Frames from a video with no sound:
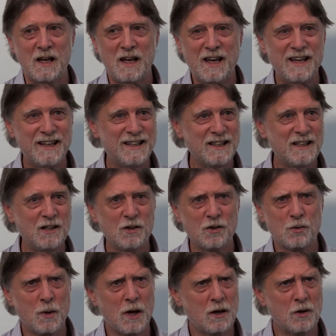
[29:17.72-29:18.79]
He
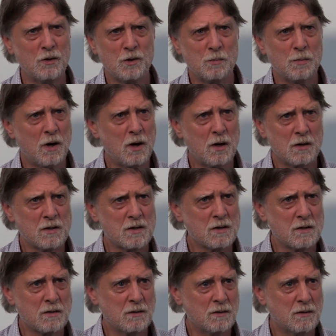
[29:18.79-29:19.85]
didn't dwell on the
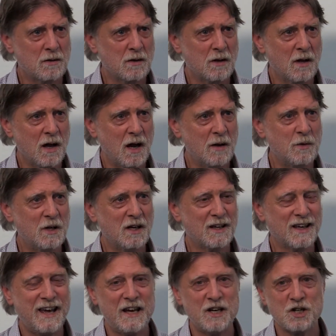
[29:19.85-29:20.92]
past. I mean,
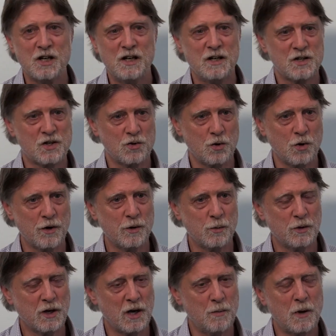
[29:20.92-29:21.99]
occasionally a story
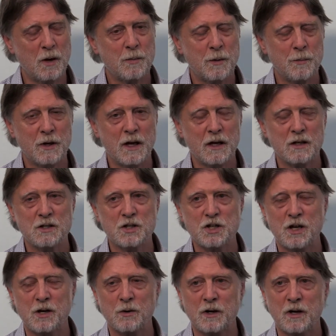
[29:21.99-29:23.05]
would come up. I mean, I can
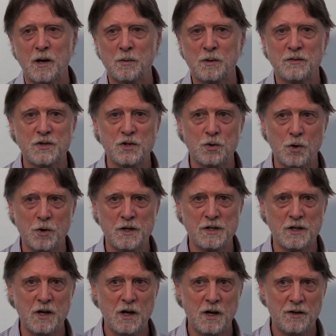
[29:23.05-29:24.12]
share a couple of
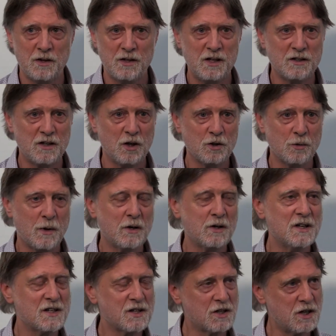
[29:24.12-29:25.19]
stories that he told about
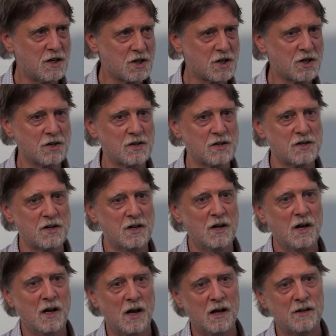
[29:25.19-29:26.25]
his teachers
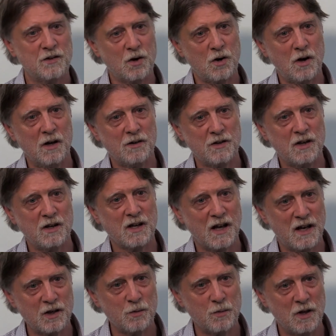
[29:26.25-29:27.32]
at the
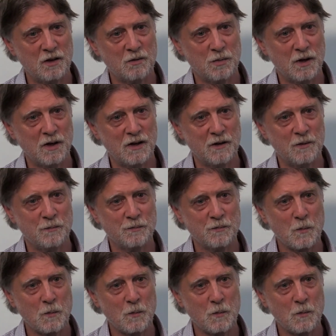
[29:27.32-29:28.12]
academy in Berlin.